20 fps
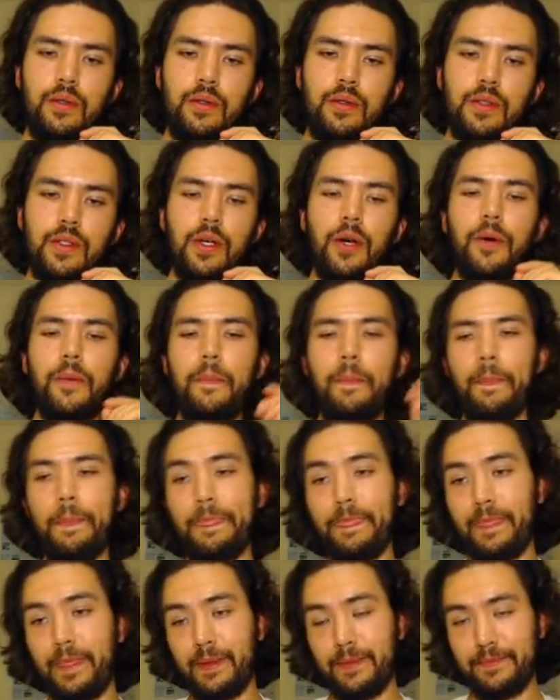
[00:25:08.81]
So,
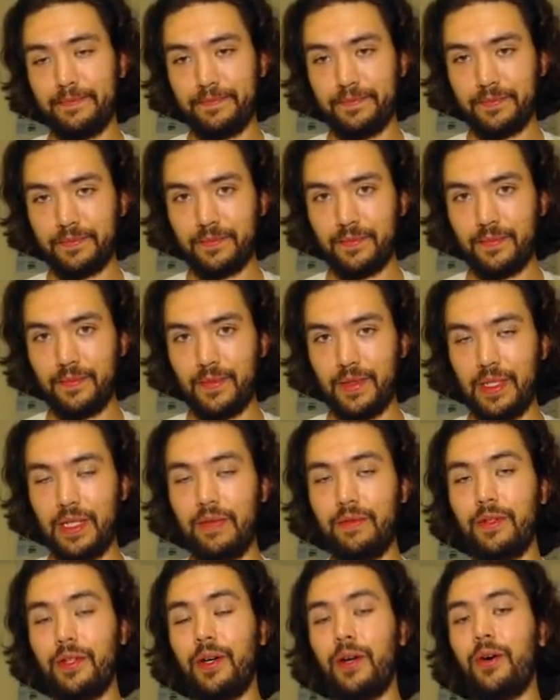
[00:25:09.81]

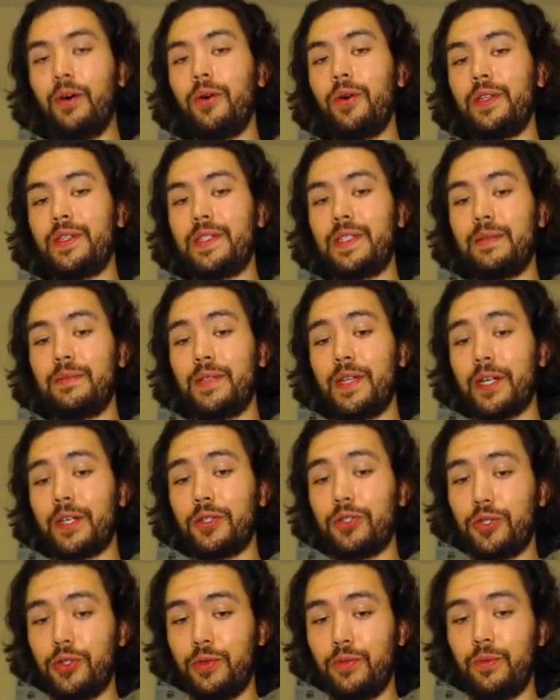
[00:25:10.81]
even though it seems like
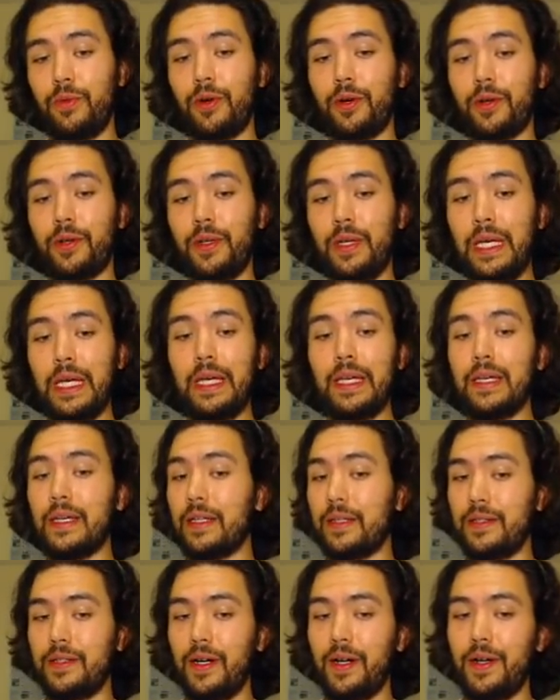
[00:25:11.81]
it shouldn't work,
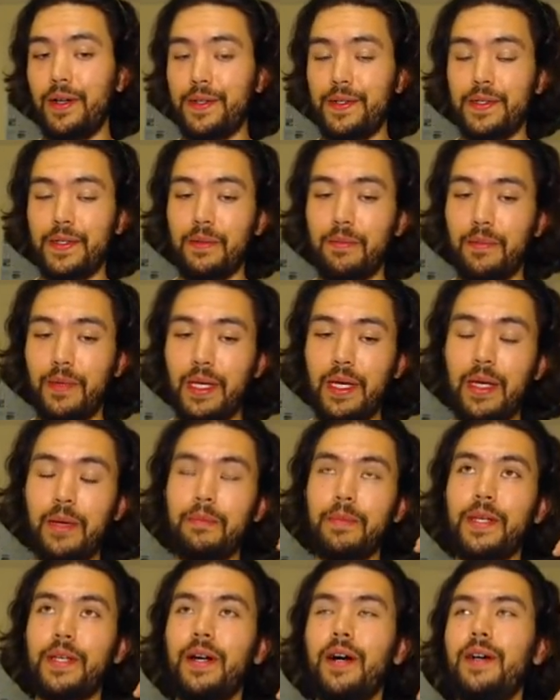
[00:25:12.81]
it does.
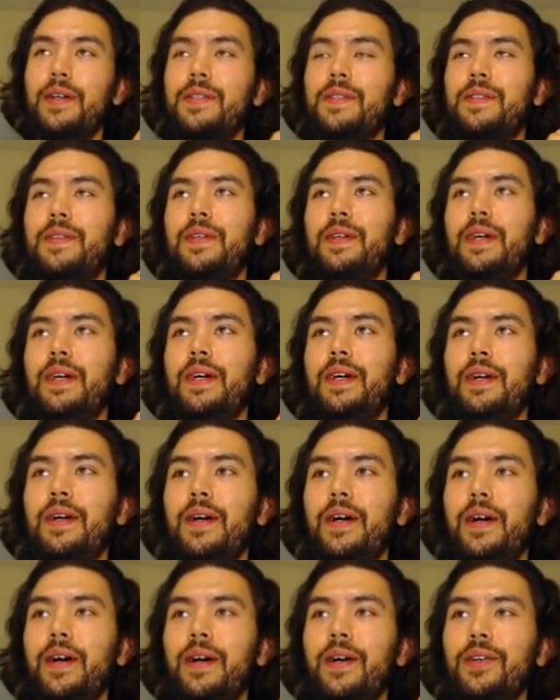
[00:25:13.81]
Because
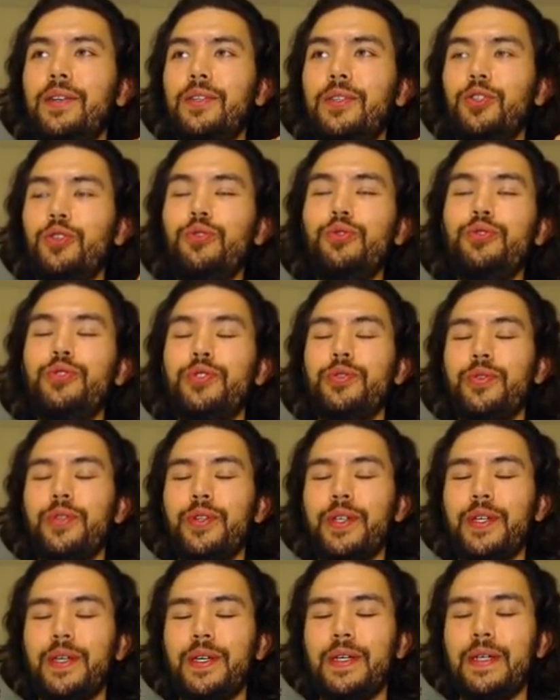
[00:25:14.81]

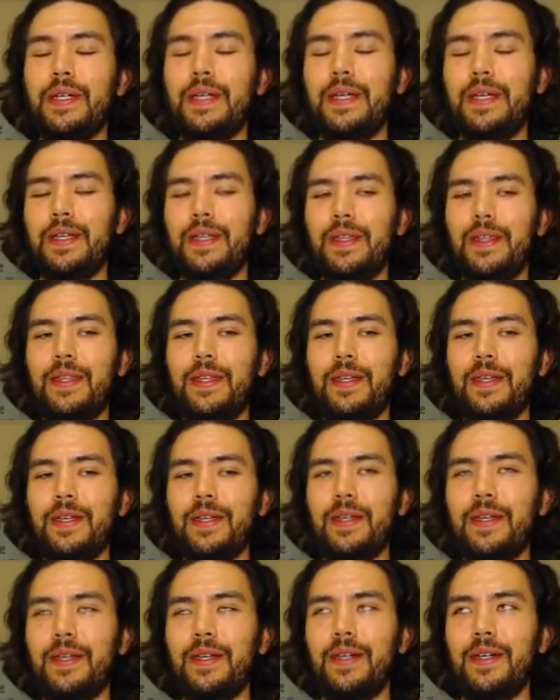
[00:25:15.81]
usually
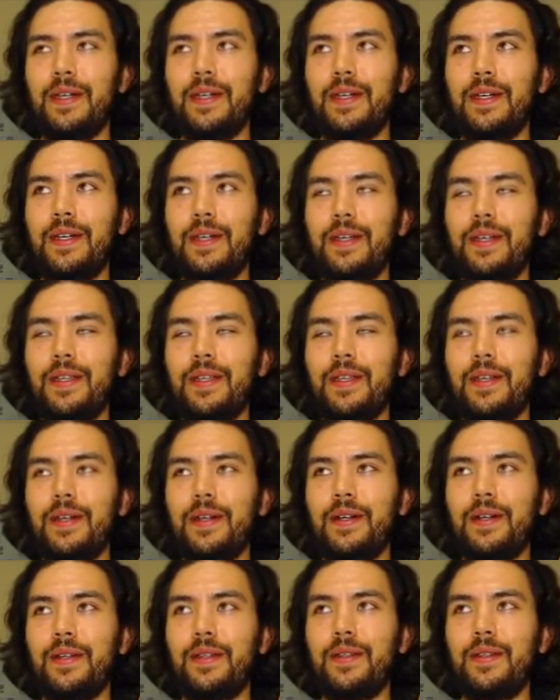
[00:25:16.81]
the
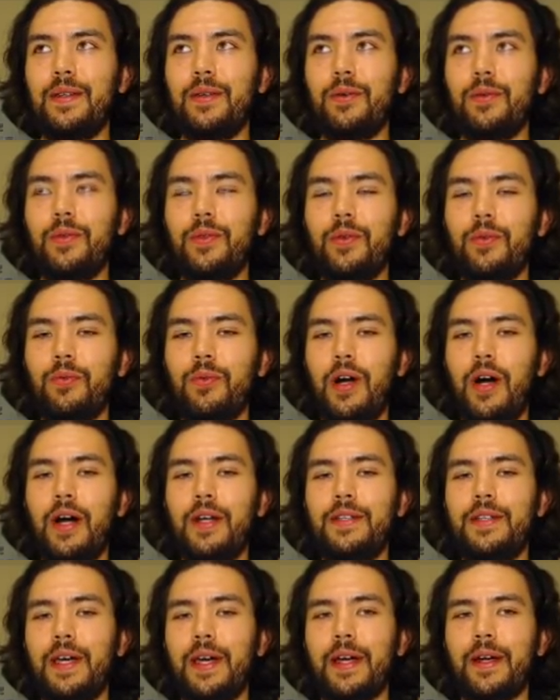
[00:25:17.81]

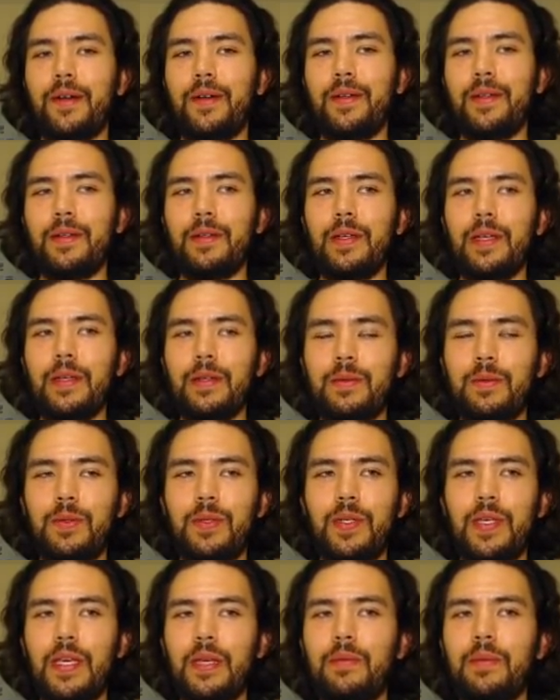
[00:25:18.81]
Ra deck
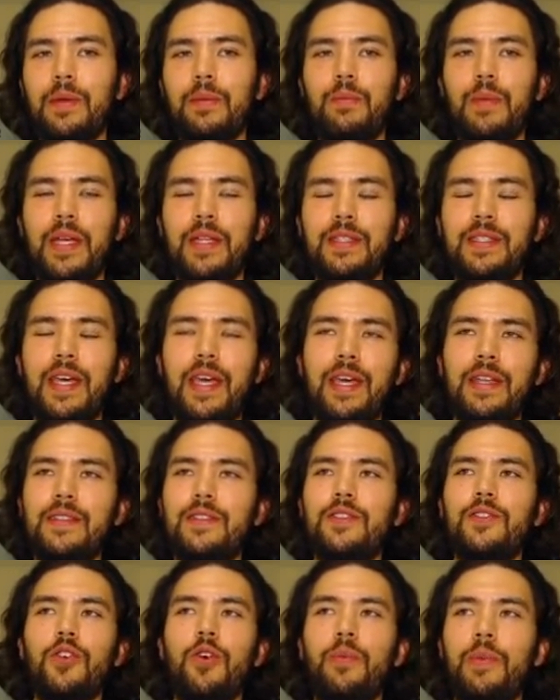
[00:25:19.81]
it
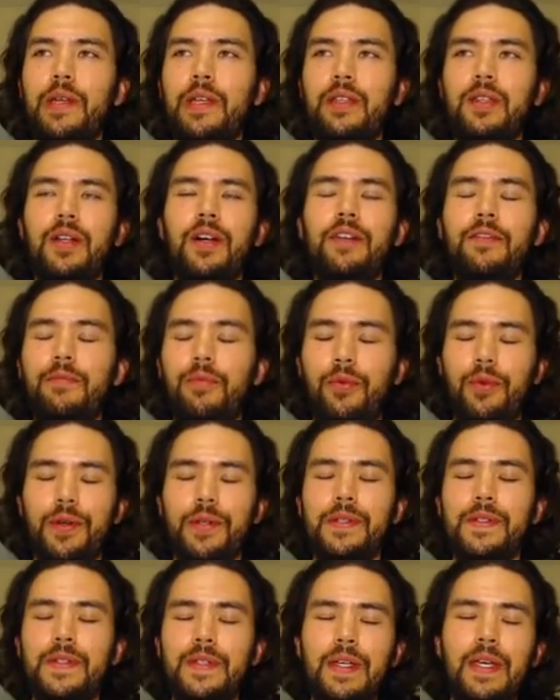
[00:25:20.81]
maintains so many life
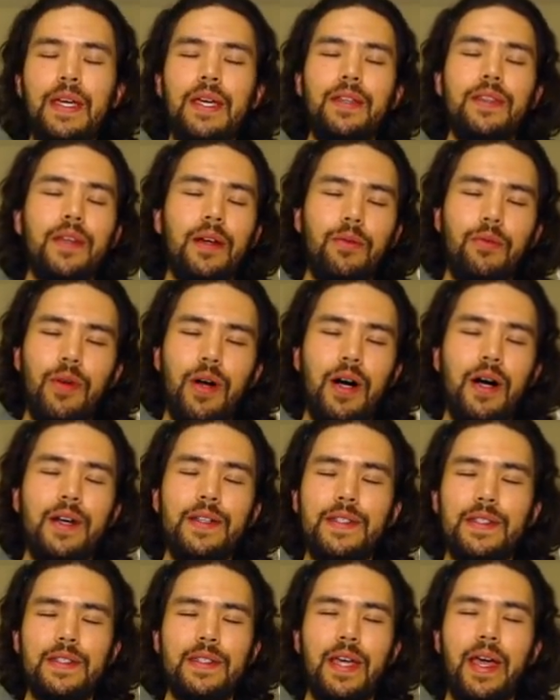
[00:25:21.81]
points that
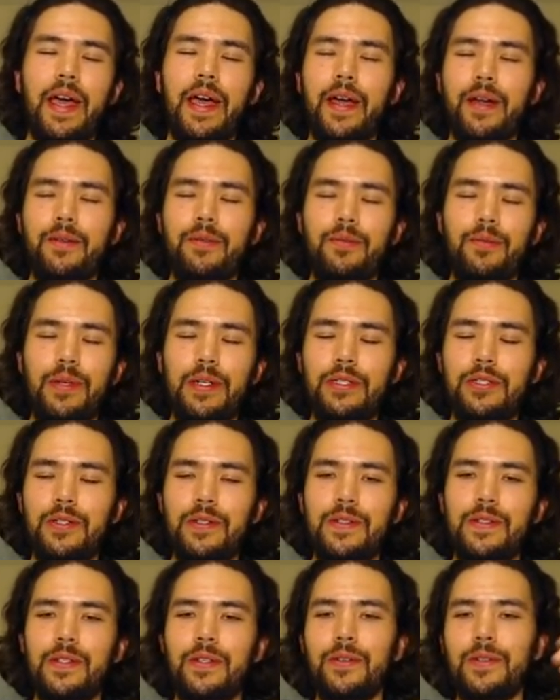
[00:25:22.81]
Ra's attack
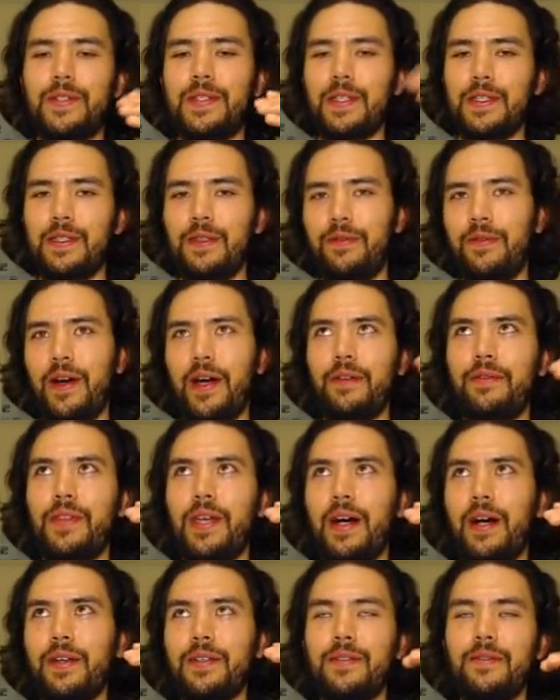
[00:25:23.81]
reaches
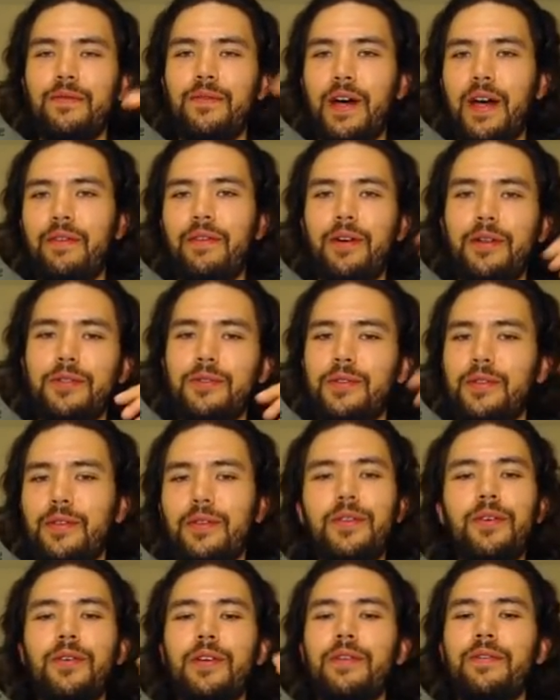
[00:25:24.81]

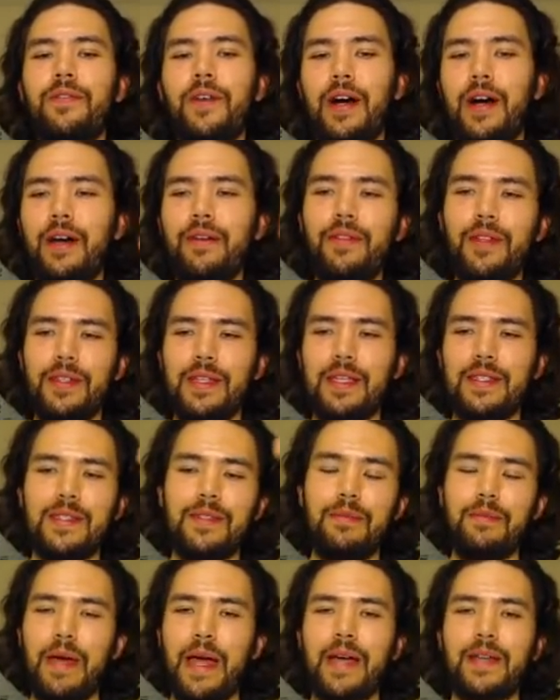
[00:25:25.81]
65,535. Like
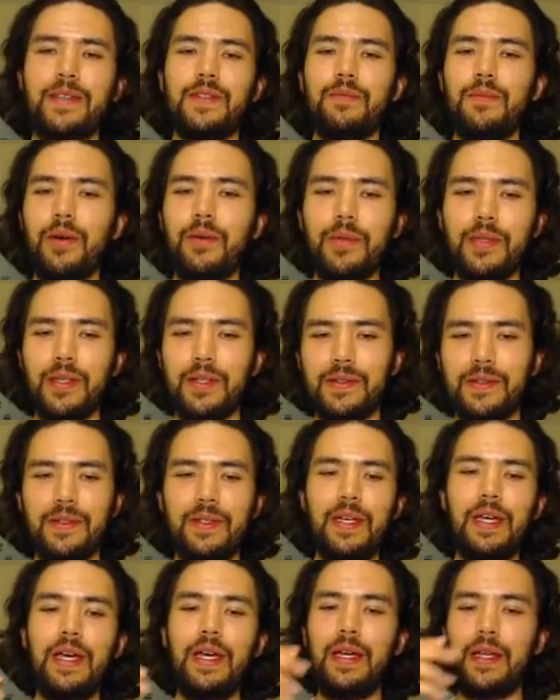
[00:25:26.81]
that's the maximum. It
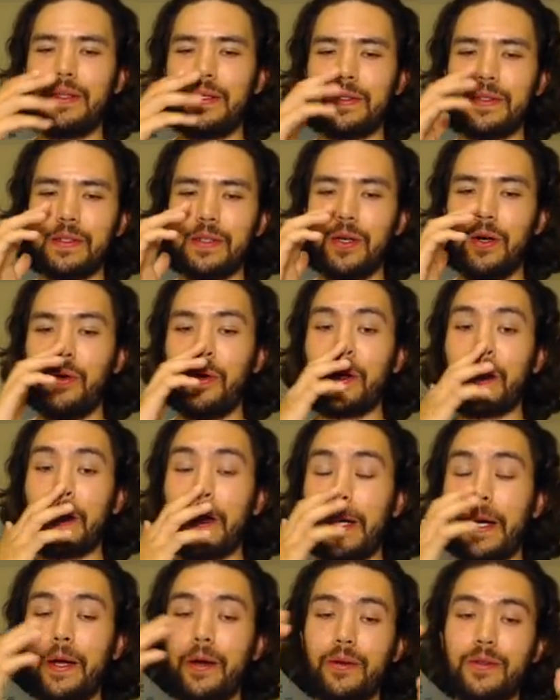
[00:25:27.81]
doesn't go any
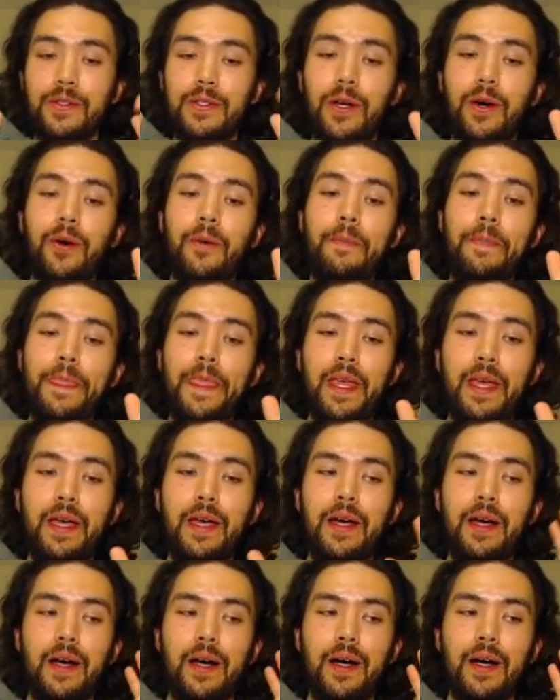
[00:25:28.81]
higher. So
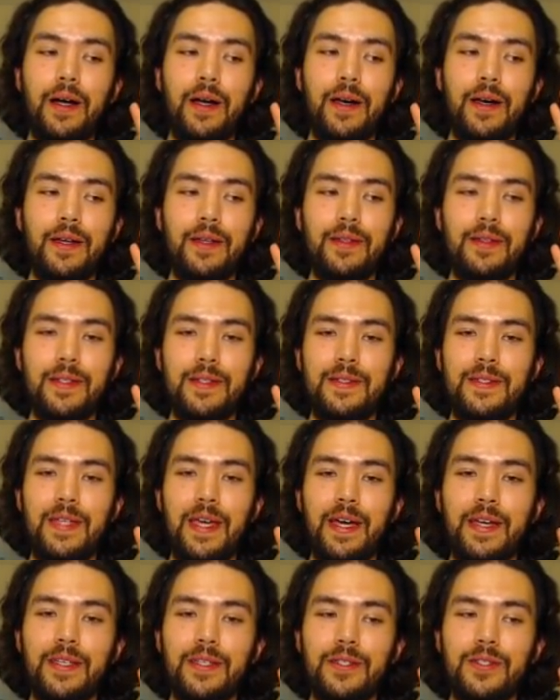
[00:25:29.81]
this
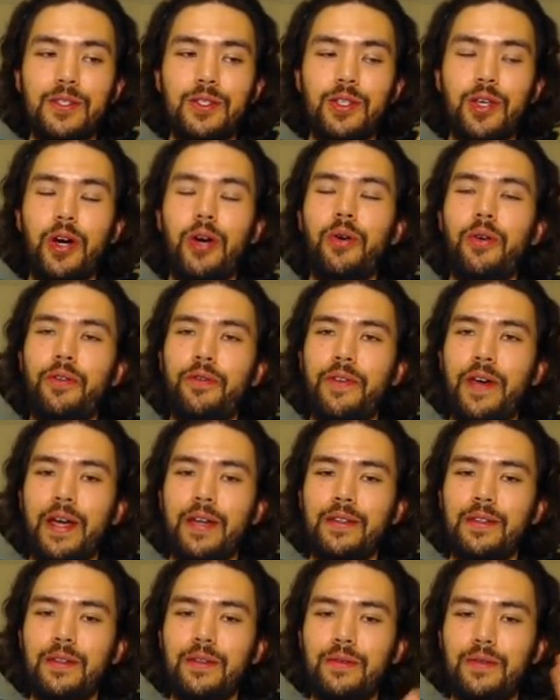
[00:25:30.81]
deck is so
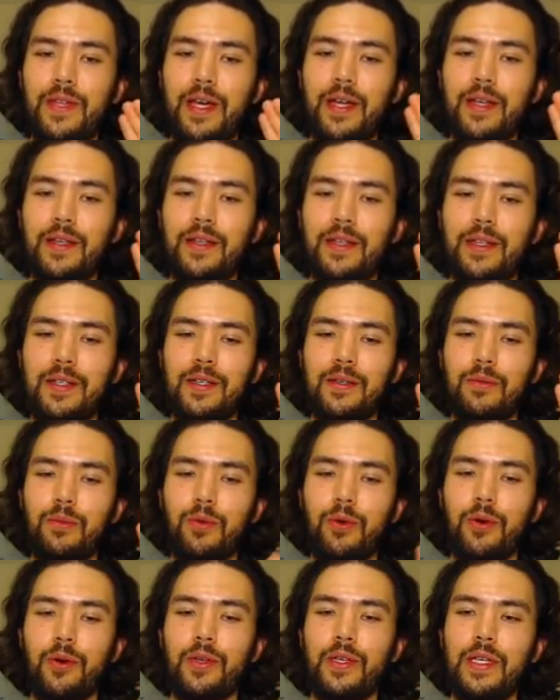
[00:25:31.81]
effective that it can
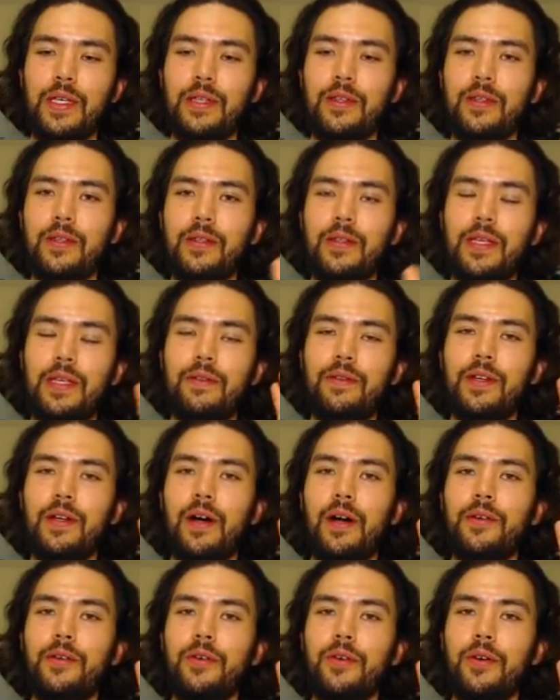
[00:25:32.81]
work even
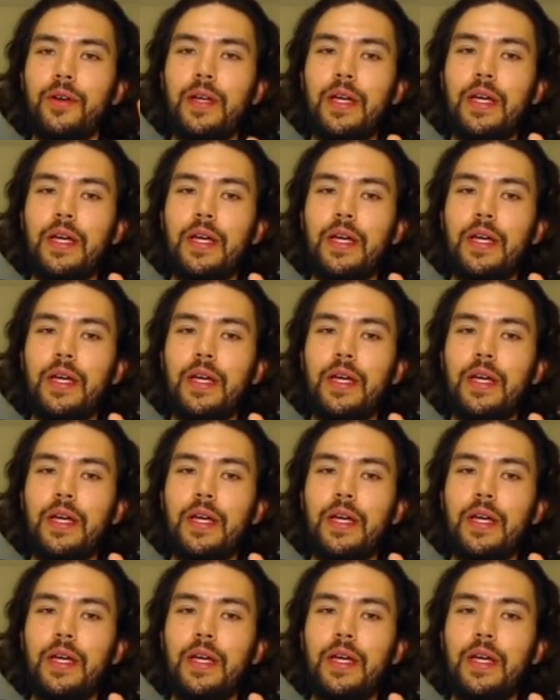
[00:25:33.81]
under